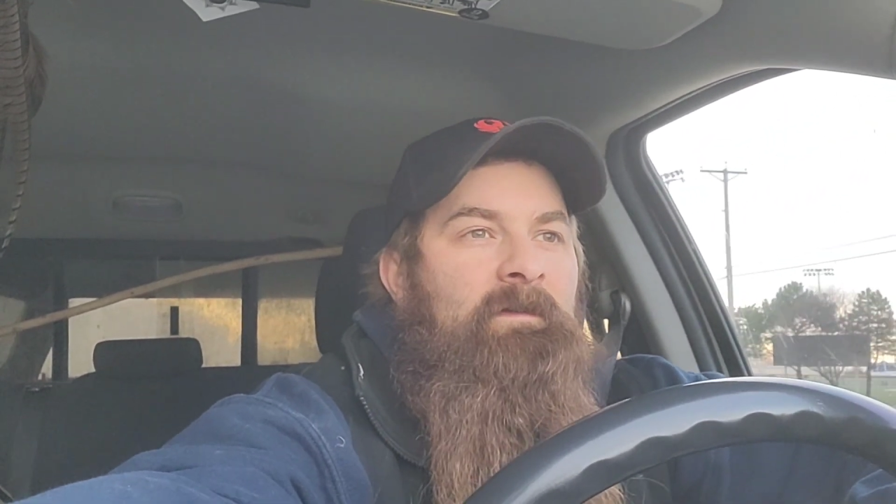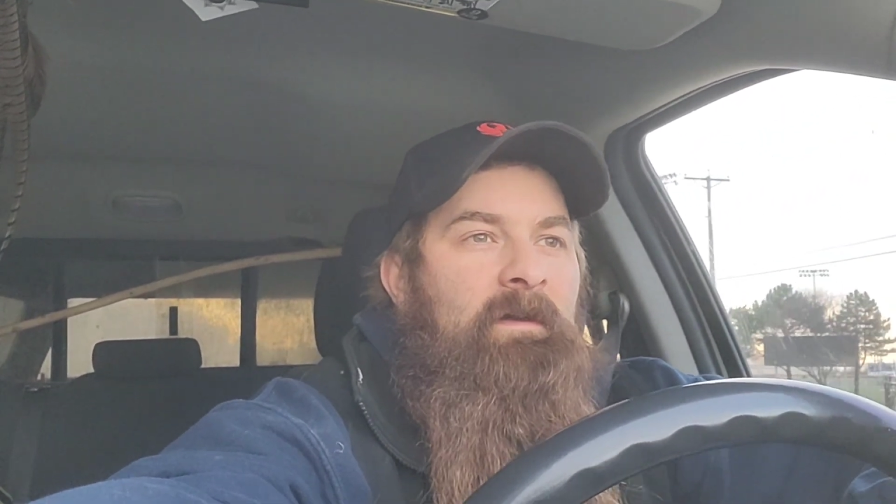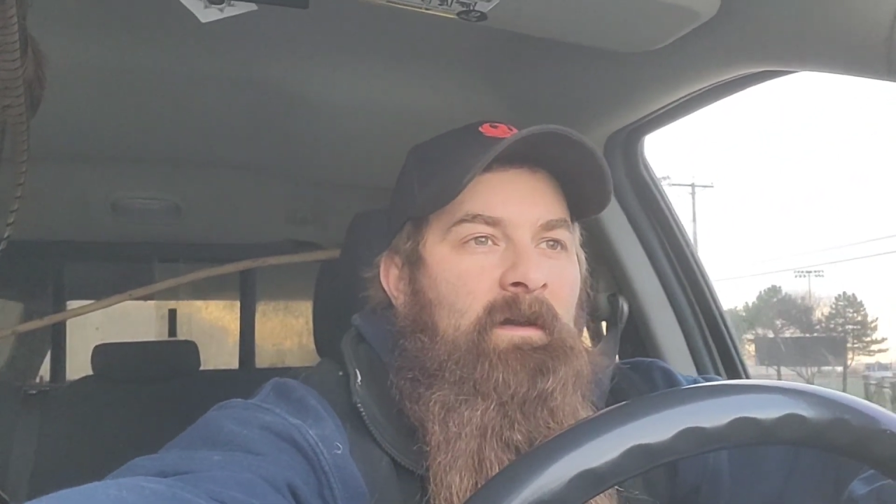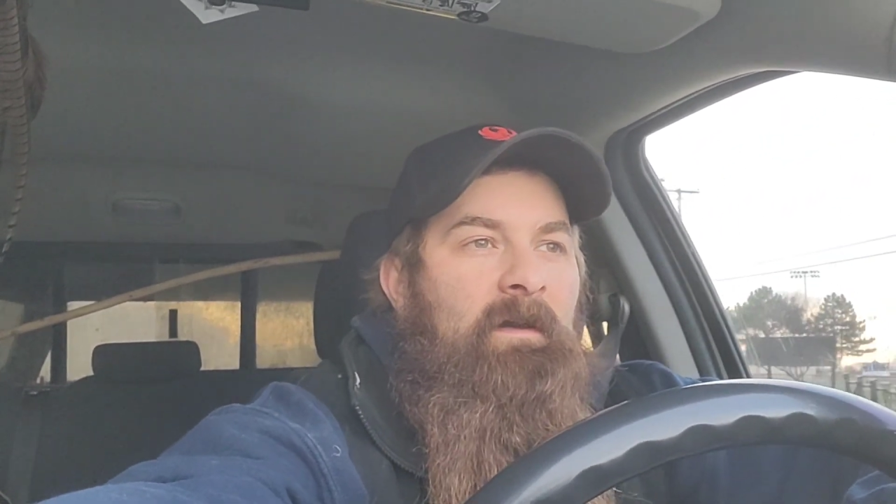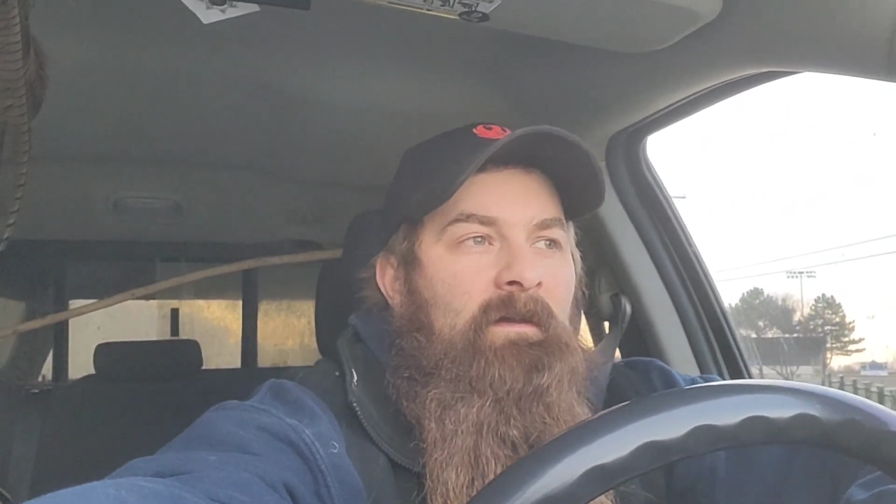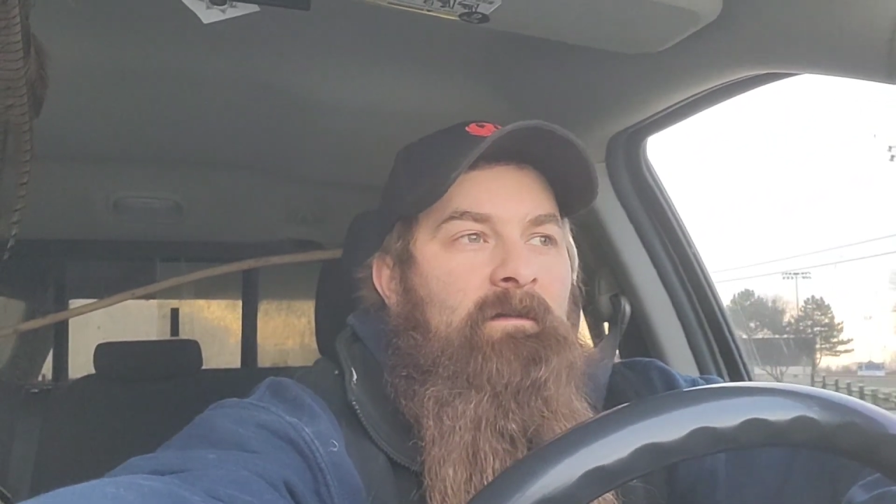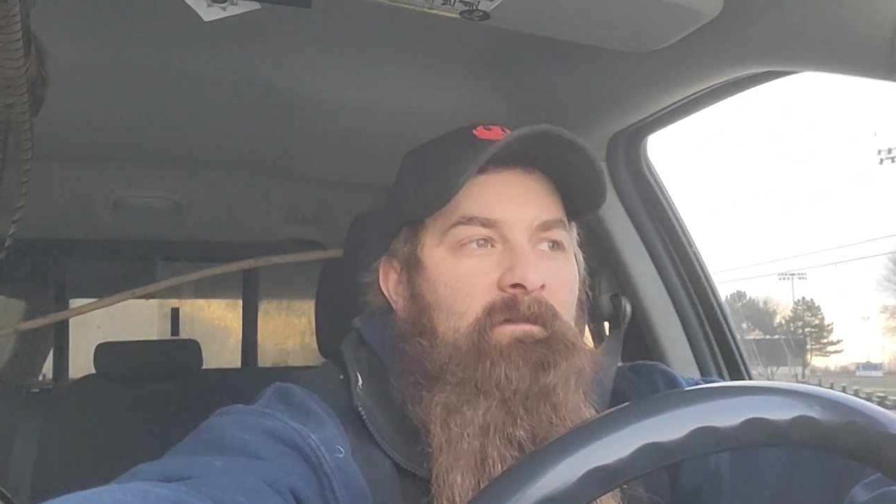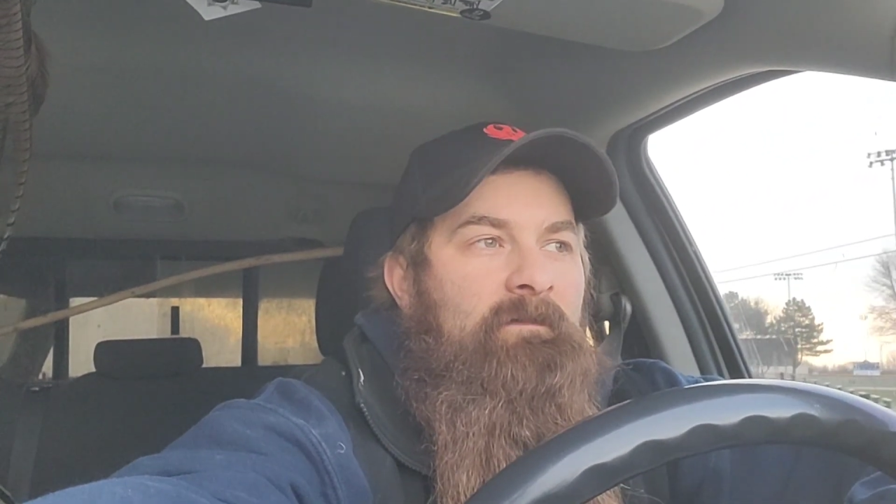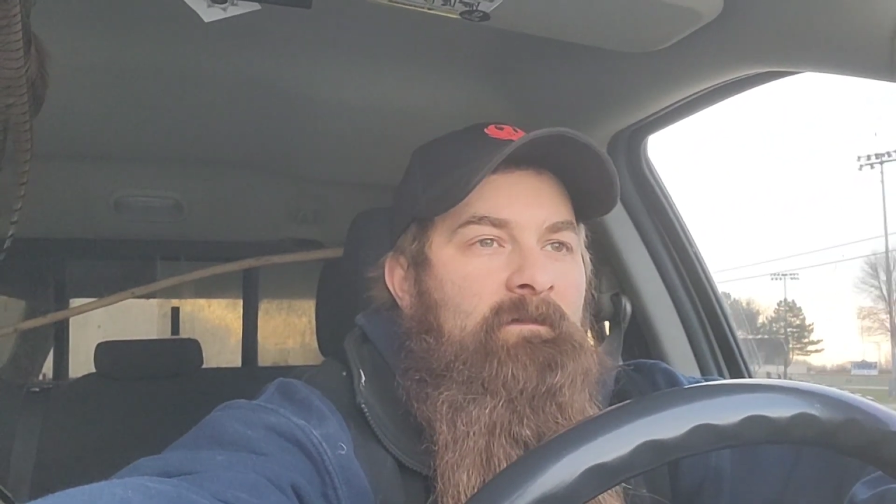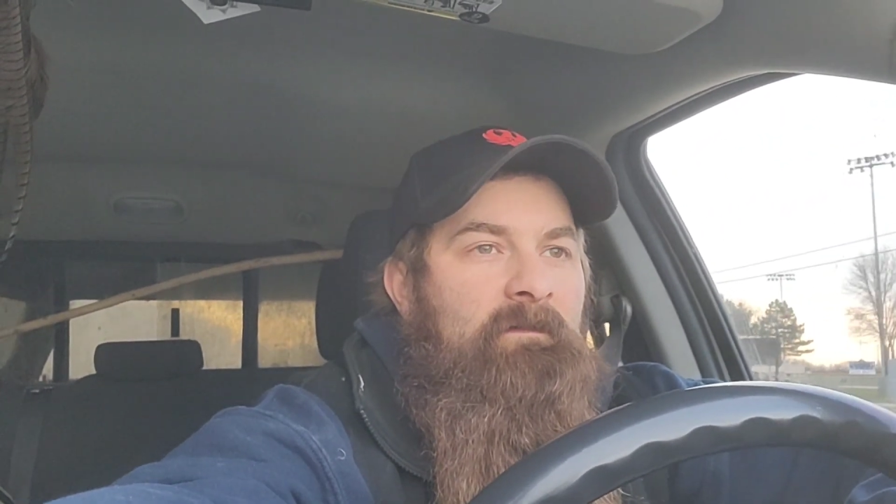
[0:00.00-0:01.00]

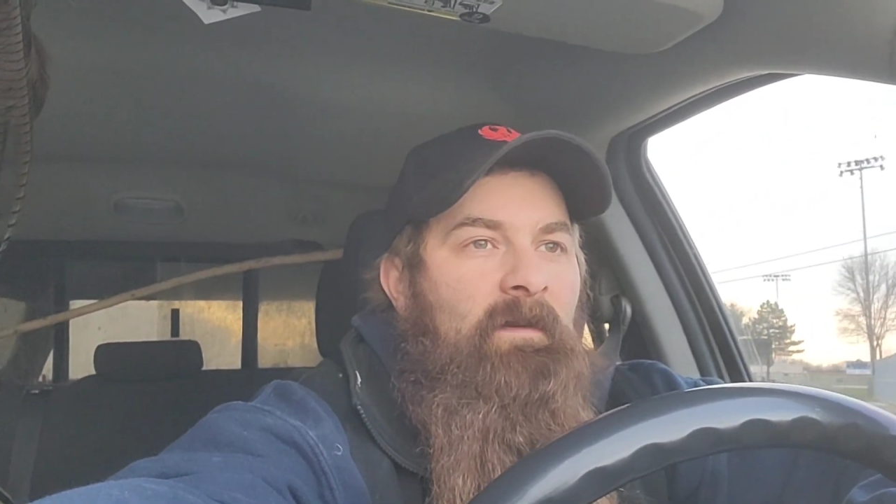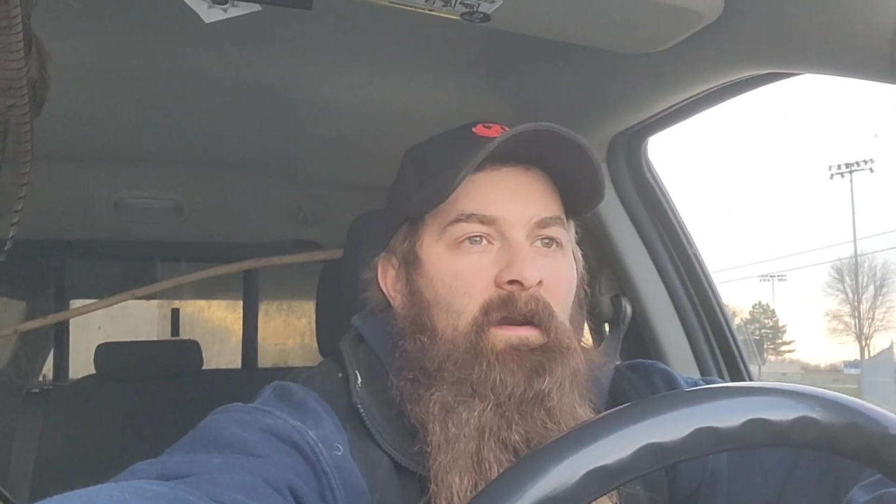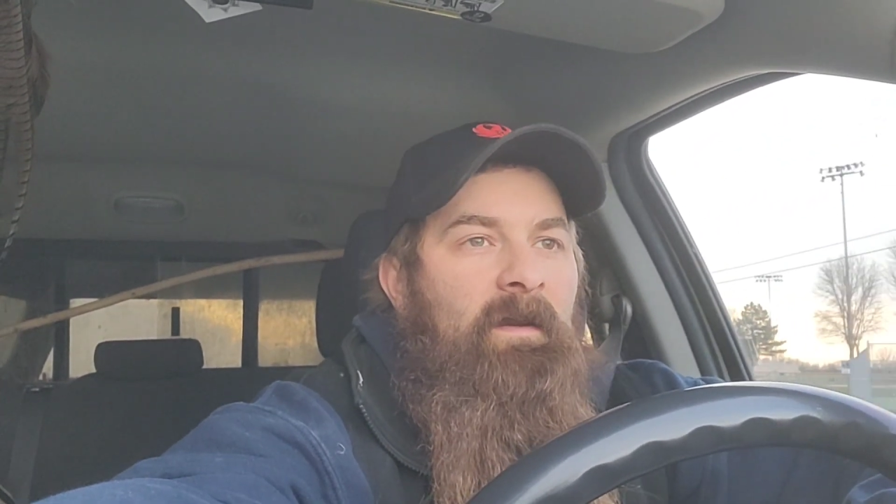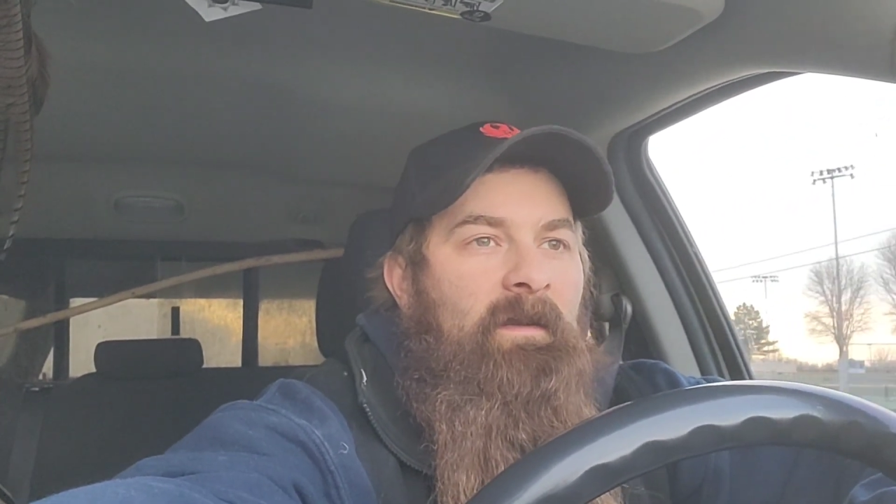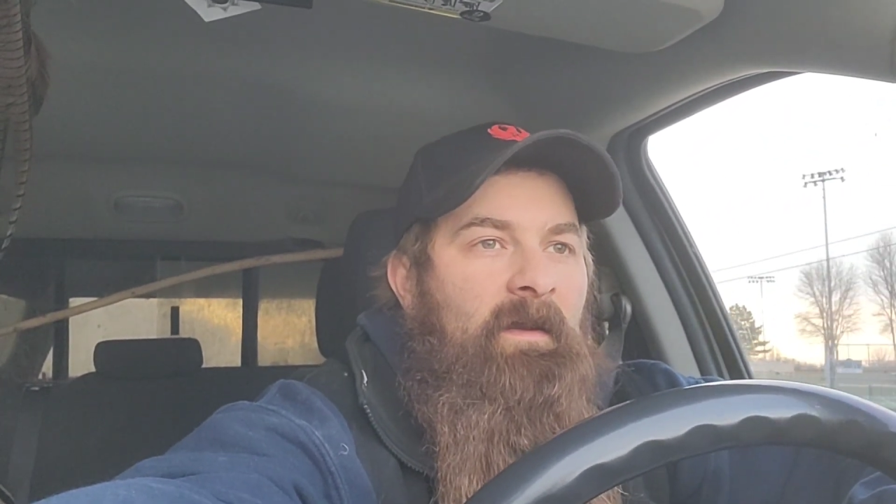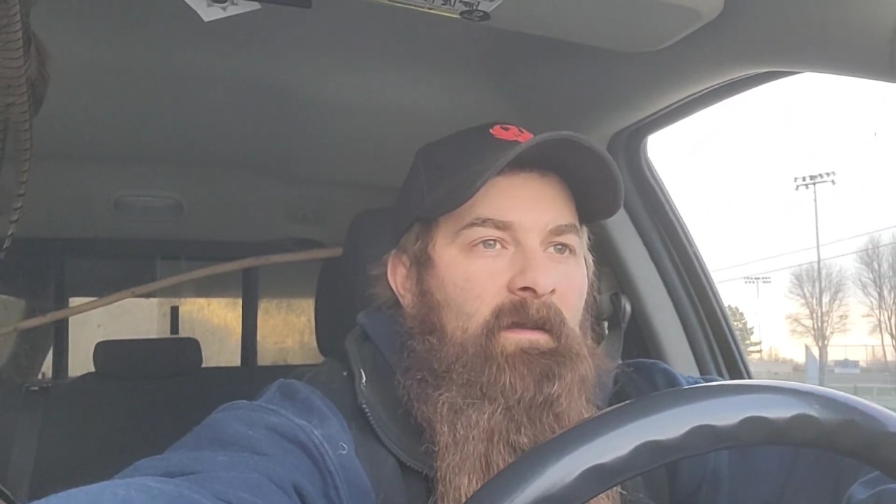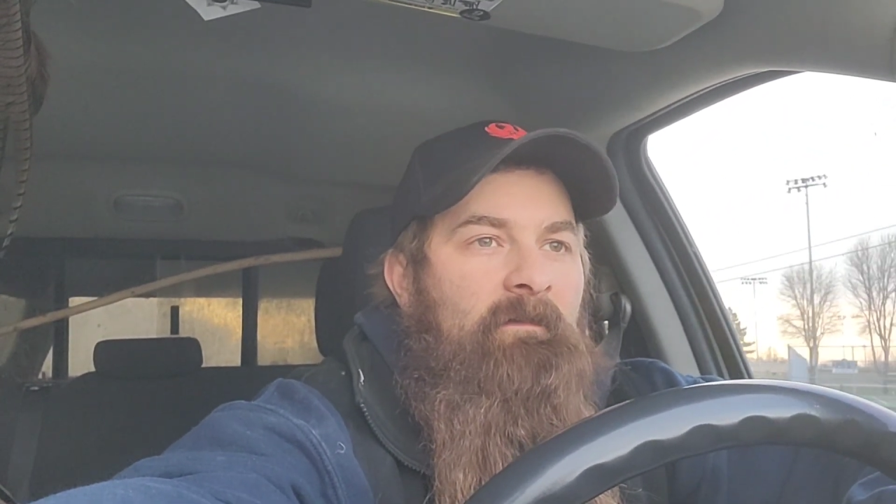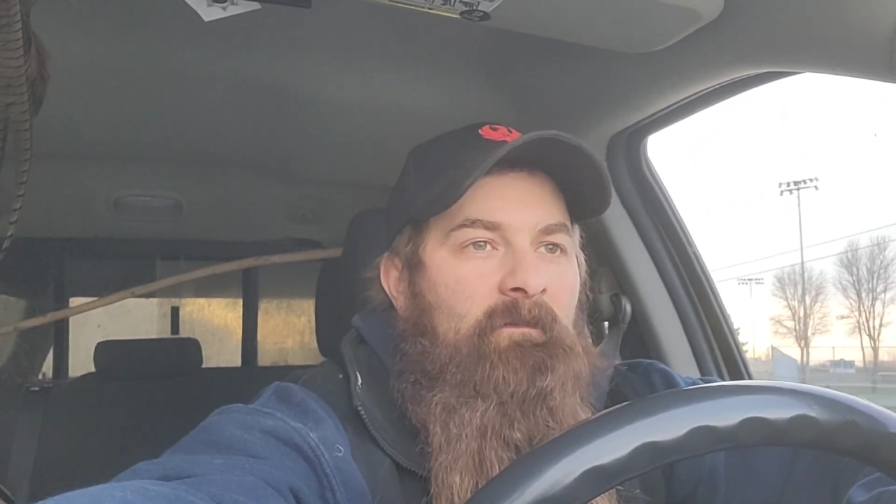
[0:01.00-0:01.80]
Uh, all right, guys.